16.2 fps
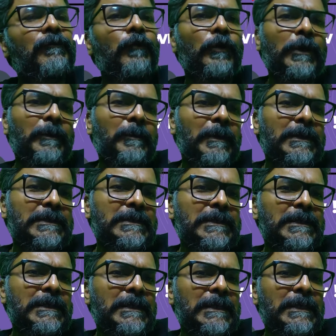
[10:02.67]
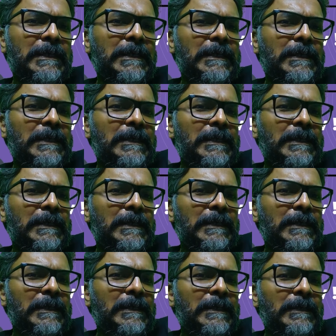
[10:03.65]
14 months.
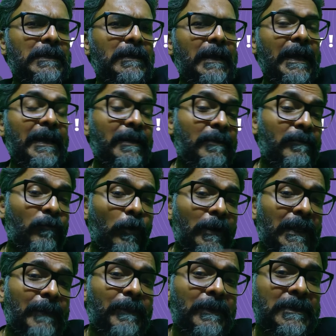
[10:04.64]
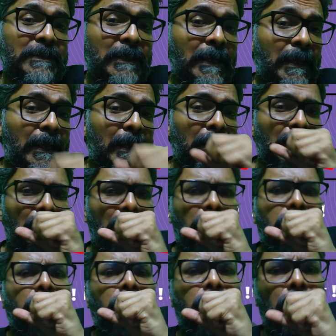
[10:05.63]
And what happens?
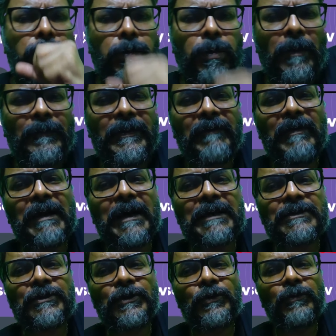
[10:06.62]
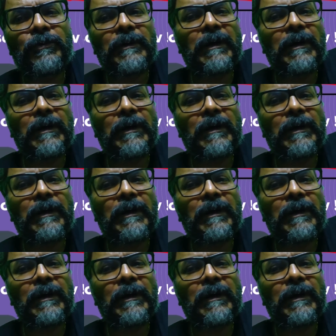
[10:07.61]
They will ask you